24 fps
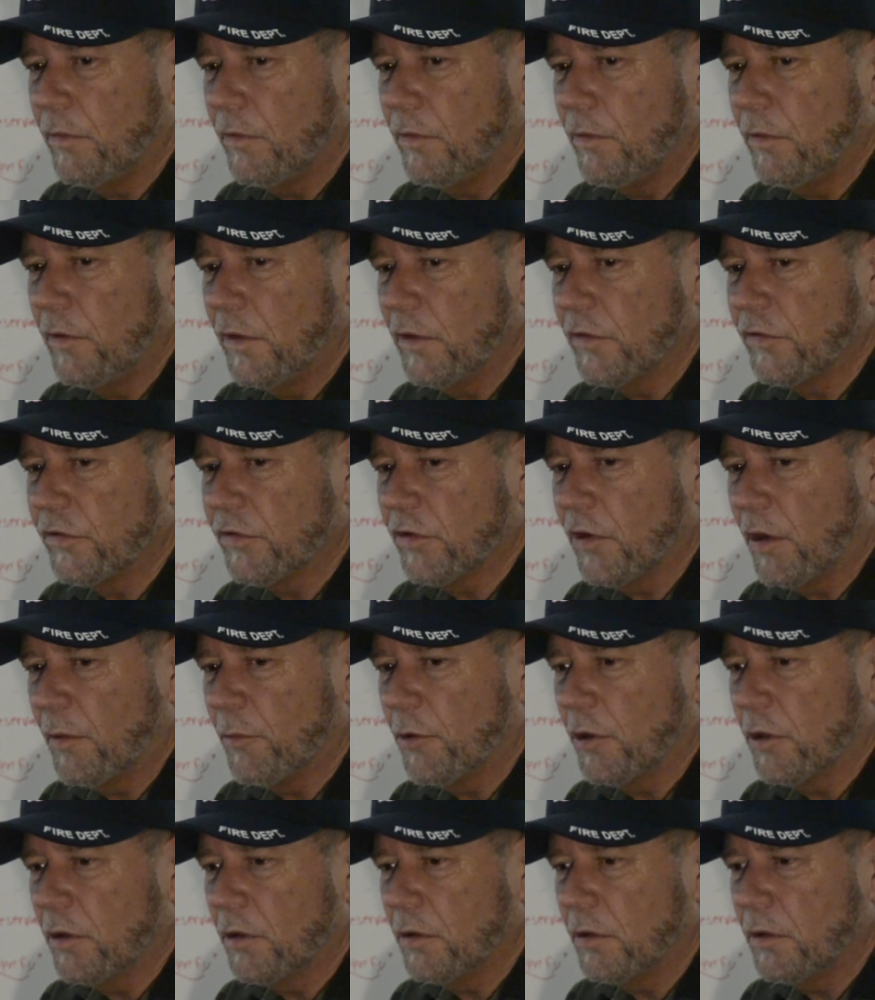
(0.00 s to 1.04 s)
this
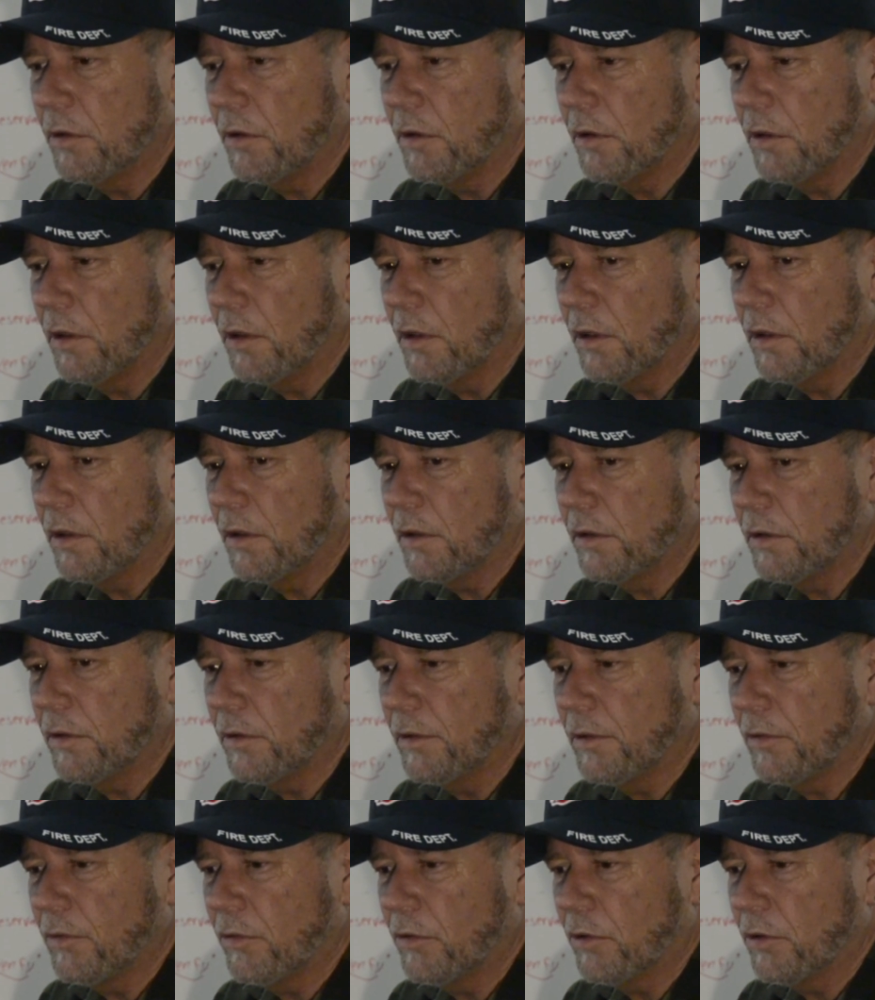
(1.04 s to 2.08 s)
summer.
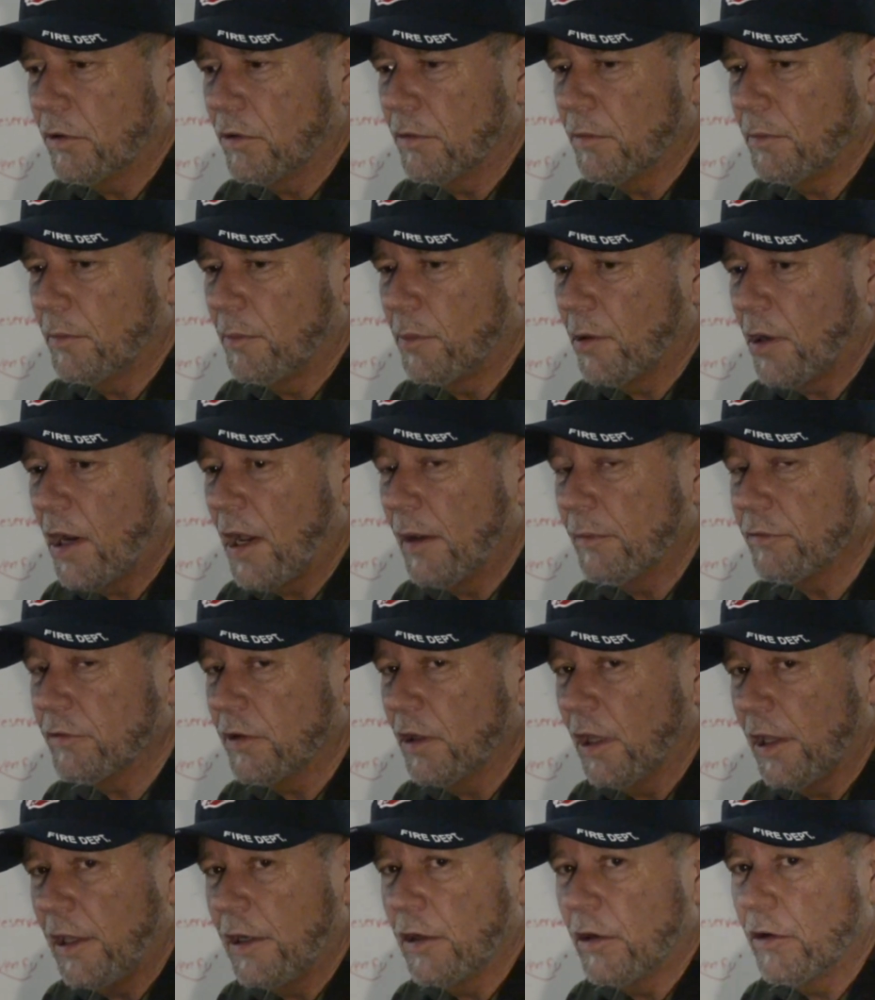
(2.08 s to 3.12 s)
Or perhaps
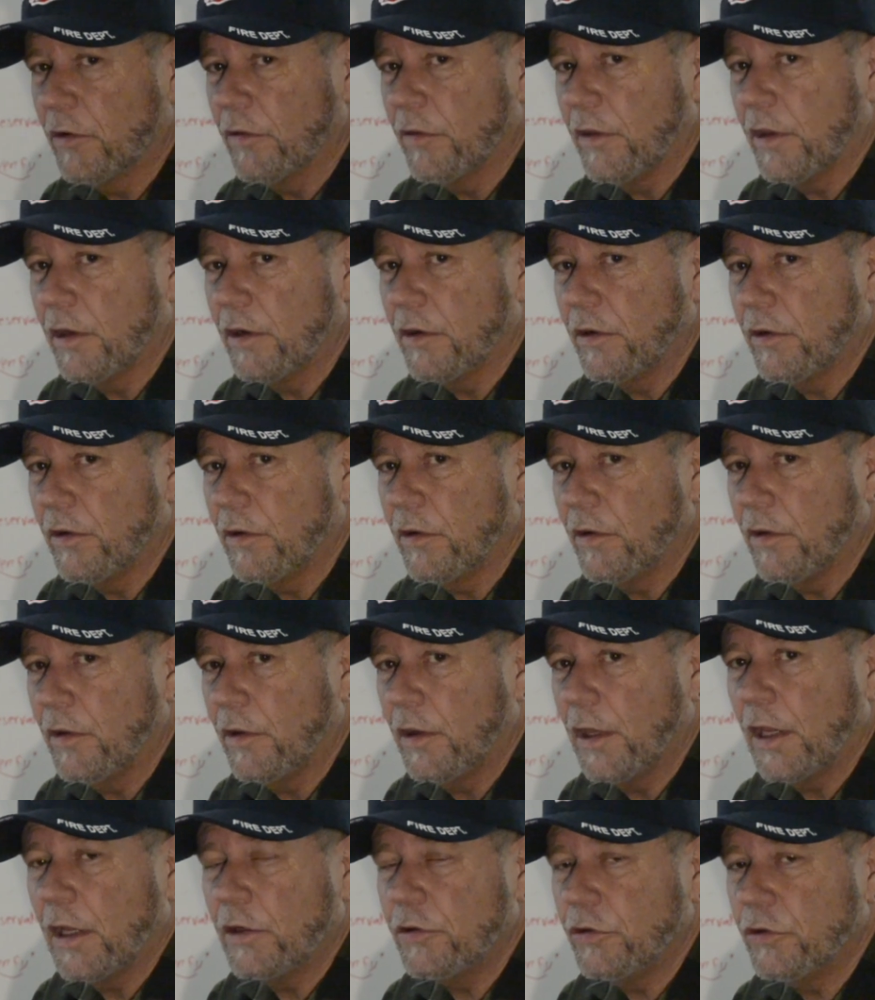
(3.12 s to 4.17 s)
later
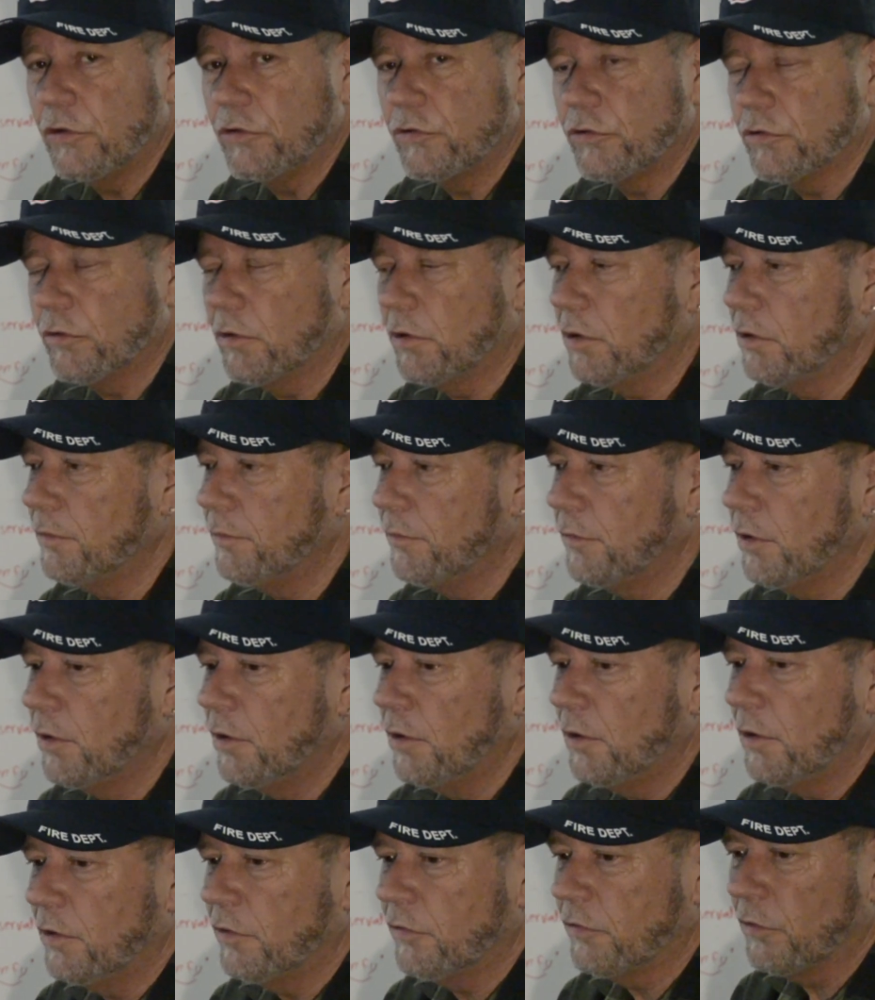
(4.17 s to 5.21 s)
than usual.
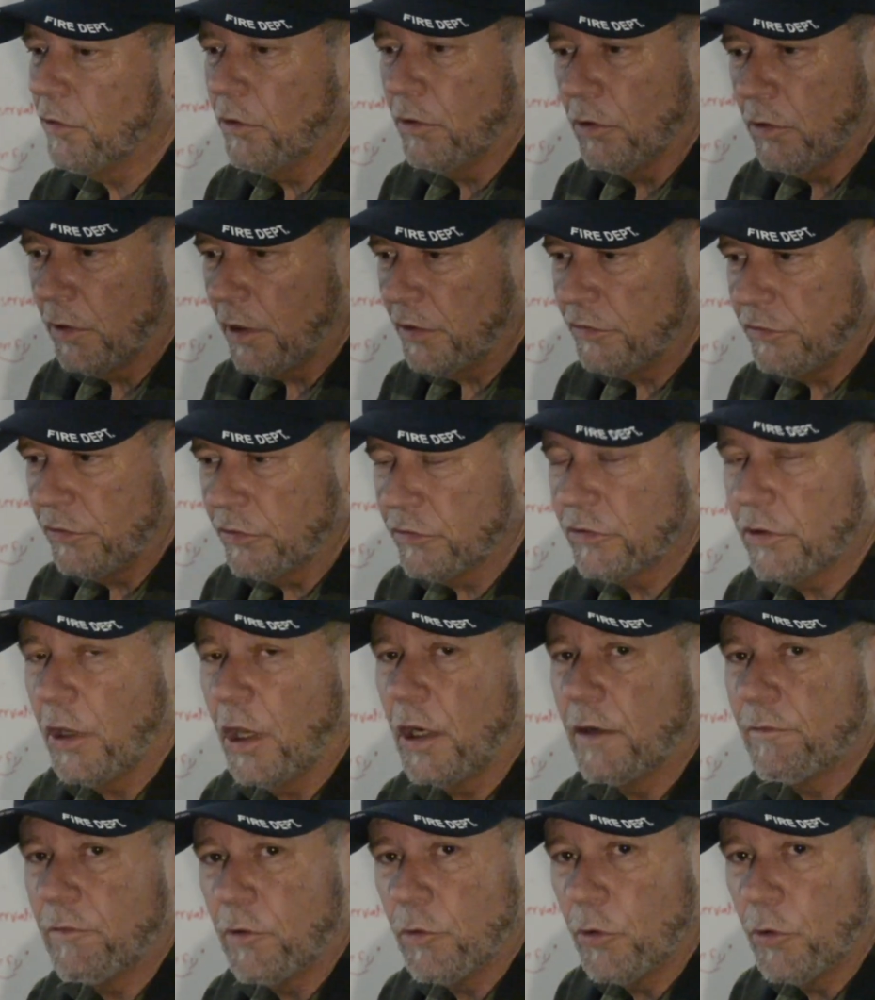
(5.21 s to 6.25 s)
So that's just kind of a